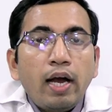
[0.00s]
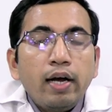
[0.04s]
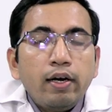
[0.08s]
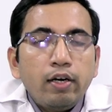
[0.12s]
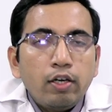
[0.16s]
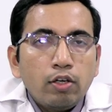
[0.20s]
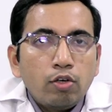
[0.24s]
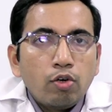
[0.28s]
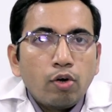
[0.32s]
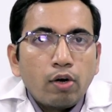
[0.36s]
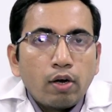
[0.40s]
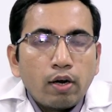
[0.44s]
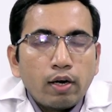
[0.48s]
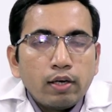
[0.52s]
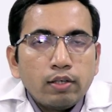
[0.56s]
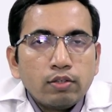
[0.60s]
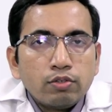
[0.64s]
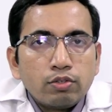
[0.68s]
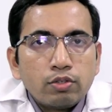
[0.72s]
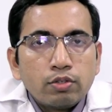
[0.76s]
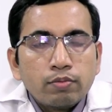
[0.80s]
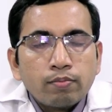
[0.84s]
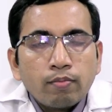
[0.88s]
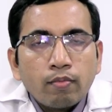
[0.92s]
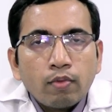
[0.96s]

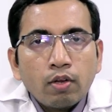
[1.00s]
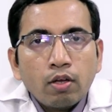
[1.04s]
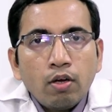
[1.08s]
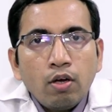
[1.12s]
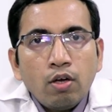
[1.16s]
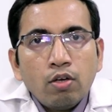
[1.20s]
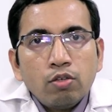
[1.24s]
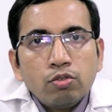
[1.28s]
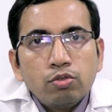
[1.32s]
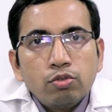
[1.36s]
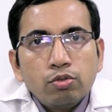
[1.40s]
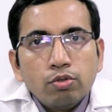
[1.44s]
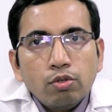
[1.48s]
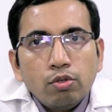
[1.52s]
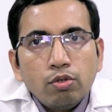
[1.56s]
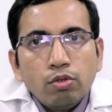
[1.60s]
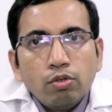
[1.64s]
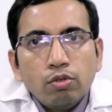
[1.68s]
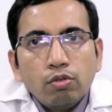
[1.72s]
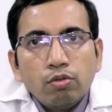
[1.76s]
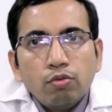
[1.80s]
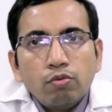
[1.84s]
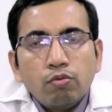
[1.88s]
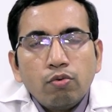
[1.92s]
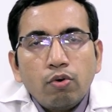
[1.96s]
anticoagulants
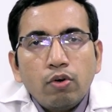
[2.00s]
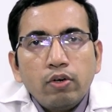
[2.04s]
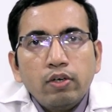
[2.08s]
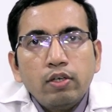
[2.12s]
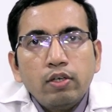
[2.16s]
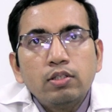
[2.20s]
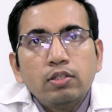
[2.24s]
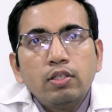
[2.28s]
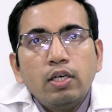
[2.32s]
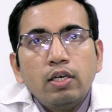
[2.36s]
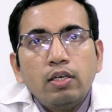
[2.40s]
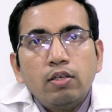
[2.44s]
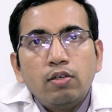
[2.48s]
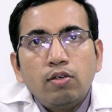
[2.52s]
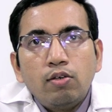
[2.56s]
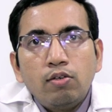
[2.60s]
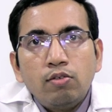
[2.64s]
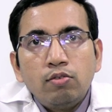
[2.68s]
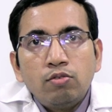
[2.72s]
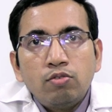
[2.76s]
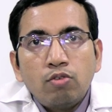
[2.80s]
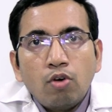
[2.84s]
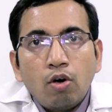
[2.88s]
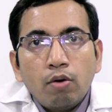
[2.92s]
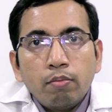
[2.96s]
so does a
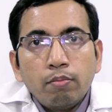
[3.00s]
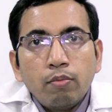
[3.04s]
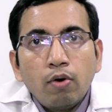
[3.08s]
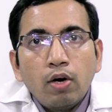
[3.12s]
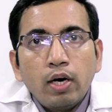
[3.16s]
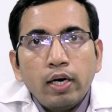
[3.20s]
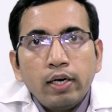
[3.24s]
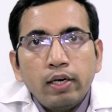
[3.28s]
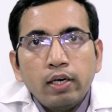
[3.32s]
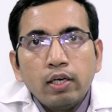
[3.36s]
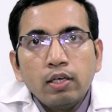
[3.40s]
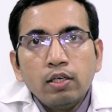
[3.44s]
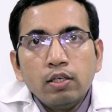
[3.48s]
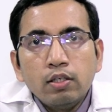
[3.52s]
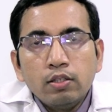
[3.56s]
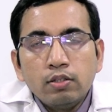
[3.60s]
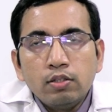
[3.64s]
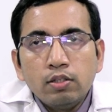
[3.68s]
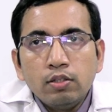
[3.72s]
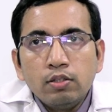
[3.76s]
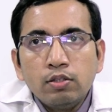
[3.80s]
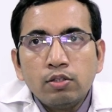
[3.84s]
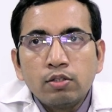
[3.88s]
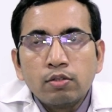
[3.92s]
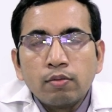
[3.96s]
thrombolytic
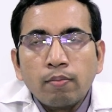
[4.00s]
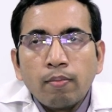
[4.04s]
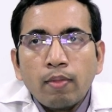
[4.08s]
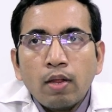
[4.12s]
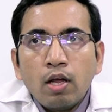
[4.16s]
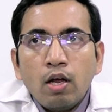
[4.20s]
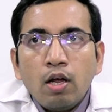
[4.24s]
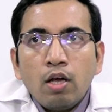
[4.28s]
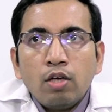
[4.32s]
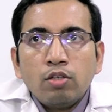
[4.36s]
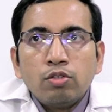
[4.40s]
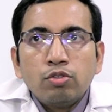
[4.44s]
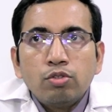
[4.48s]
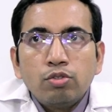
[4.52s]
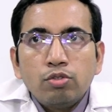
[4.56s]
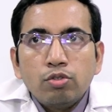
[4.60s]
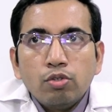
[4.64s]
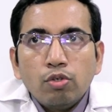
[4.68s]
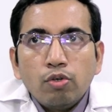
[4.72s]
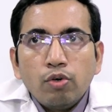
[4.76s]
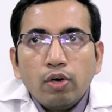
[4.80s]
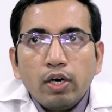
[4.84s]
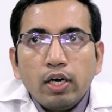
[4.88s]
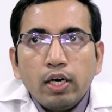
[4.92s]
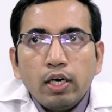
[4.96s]
does is
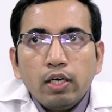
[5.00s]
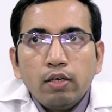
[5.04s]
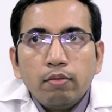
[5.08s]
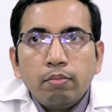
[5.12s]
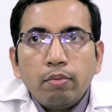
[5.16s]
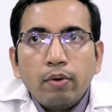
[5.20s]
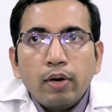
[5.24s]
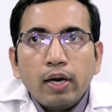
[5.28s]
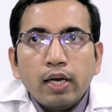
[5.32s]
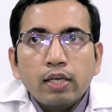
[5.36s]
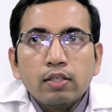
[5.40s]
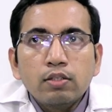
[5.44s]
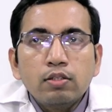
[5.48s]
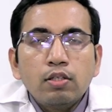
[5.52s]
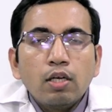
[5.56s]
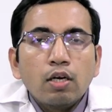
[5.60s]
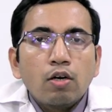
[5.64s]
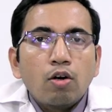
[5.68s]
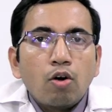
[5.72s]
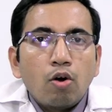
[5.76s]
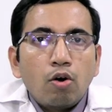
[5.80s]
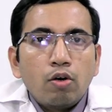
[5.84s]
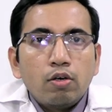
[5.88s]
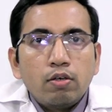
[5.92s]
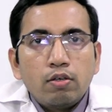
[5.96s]
so it breaks
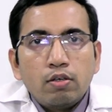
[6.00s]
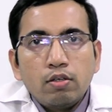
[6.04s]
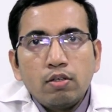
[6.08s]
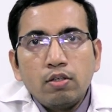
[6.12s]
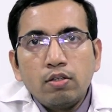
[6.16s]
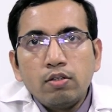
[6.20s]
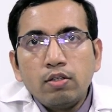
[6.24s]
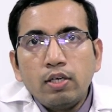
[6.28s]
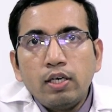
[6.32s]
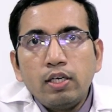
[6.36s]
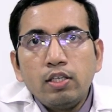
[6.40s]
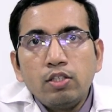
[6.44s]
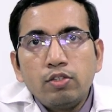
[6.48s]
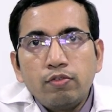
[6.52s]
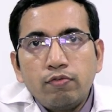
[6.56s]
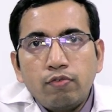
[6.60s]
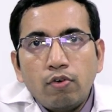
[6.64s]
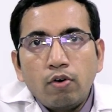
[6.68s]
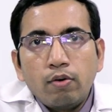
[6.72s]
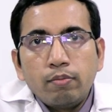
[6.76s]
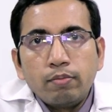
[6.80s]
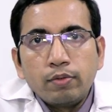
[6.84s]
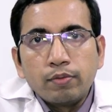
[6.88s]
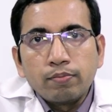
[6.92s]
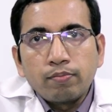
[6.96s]
the clot that
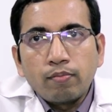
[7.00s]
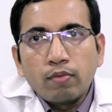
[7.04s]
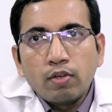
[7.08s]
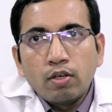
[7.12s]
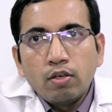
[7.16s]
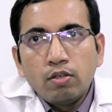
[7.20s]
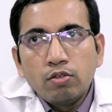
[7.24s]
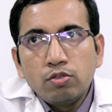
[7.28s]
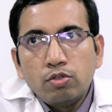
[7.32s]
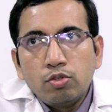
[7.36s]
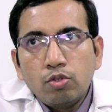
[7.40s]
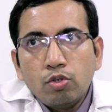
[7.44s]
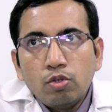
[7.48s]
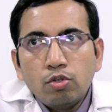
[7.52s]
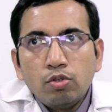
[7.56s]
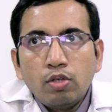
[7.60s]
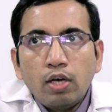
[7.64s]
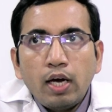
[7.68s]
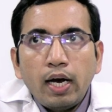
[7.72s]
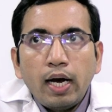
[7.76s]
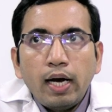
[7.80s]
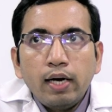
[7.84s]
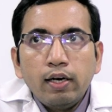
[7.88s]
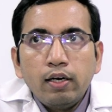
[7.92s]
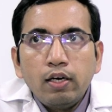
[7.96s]
is formed
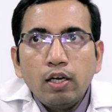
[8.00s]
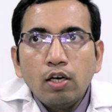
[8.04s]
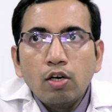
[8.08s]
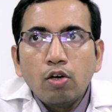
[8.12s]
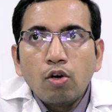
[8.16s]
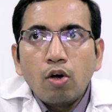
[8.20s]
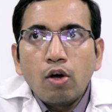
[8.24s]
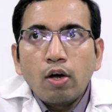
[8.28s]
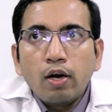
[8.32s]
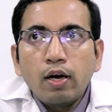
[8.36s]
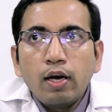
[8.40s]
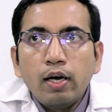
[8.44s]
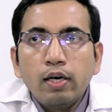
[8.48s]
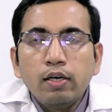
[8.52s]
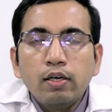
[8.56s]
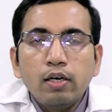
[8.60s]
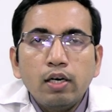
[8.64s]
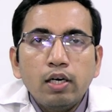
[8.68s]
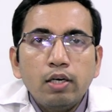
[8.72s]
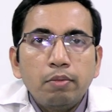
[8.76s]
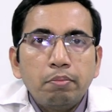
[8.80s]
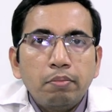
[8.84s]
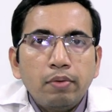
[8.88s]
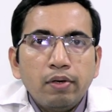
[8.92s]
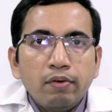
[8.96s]
so the
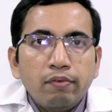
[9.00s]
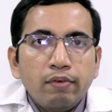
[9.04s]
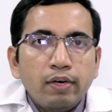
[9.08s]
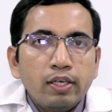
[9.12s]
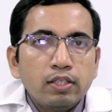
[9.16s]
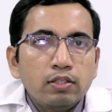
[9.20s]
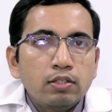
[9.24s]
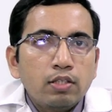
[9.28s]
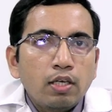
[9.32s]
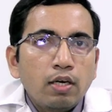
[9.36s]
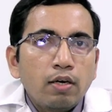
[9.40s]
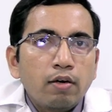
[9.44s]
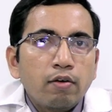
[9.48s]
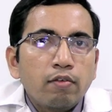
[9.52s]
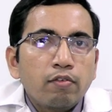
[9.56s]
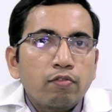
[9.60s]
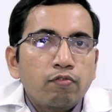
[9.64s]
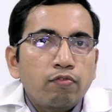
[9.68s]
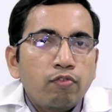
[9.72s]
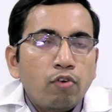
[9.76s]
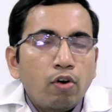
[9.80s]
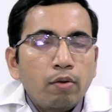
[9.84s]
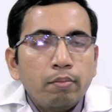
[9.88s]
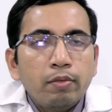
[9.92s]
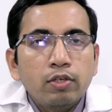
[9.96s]
anticoagulant it prevents a
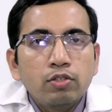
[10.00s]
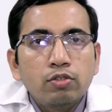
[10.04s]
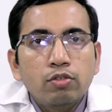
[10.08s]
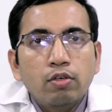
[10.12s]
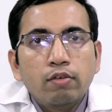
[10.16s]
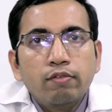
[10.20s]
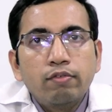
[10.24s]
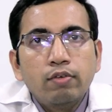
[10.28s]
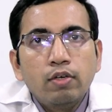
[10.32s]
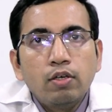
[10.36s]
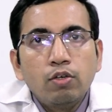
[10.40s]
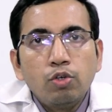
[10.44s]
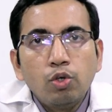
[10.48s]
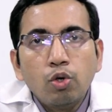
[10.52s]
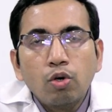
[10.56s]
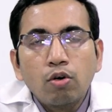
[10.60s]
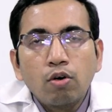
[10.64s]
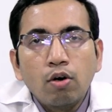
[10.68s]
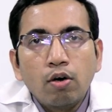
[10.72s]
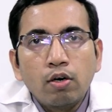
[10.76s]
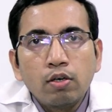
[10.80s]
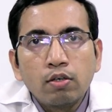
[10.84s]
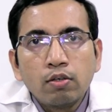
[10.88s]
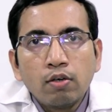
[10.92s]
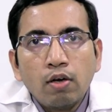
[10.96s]
formation of a
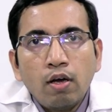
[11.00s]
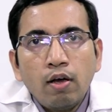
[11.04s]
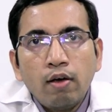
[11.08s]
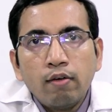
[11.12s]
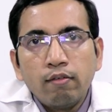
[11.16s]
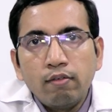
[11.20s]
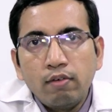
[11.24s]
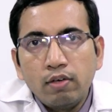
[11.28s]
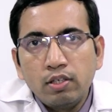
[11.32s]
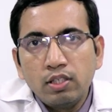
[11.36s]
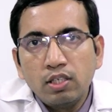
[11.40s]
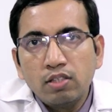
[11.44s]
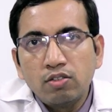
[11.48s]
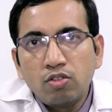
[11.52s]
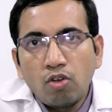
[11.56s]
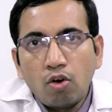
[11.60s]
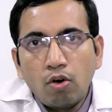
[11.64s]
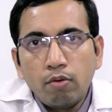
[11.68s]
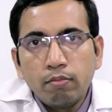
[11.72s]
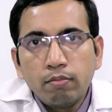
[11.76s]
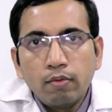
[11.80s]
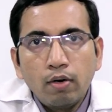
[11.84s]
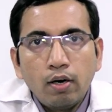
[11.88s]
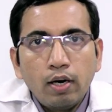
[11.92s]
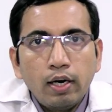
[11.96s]
new clot whereas the
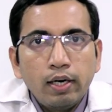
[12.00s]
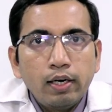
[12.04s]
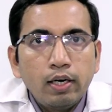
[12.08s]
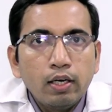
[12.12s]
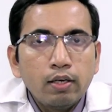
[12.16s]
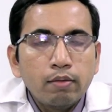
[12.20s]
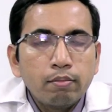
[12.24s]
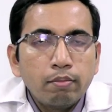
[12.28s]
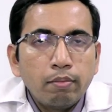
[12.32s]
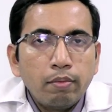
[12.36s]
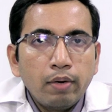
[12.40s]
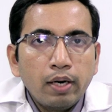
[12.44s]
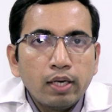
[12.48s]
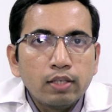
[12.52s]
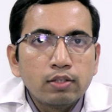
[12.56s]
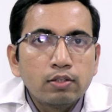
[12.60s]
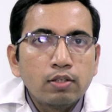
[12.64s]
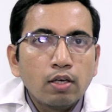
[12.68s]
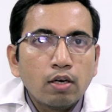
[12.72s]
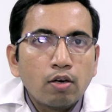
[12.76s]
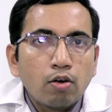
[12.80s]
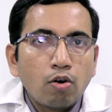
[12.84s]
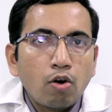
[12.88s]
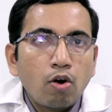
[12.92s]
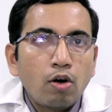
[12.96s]
thrombolytic
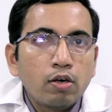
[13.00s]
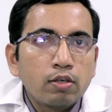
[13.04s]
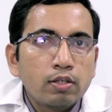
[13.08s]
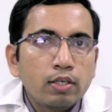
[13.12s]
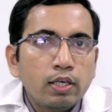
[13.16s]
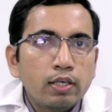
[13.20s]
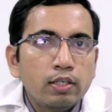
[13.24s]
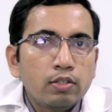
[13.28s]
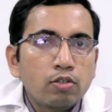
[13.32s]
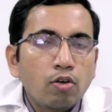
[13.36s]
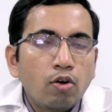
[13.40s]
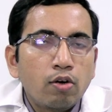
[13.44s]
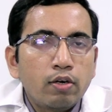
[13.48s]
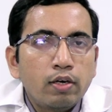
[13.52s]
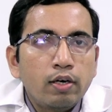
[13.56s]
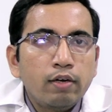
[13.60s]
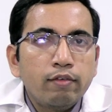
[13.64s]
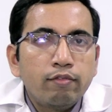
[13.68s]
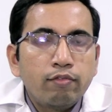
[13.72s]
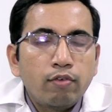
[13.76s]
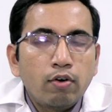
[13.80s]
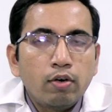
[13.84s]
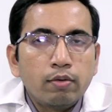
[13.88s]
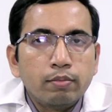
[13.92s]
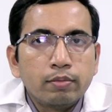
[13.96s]
breaks the clot that is
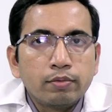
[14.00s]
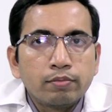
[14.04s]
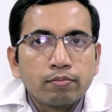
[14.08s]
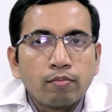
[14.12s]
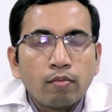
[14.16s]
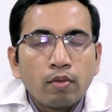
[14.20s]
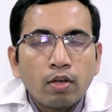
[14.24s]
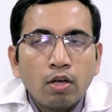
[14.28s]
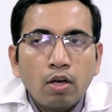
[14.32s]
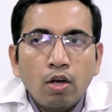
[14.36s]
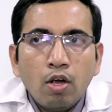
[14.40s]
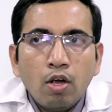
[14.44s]
already formed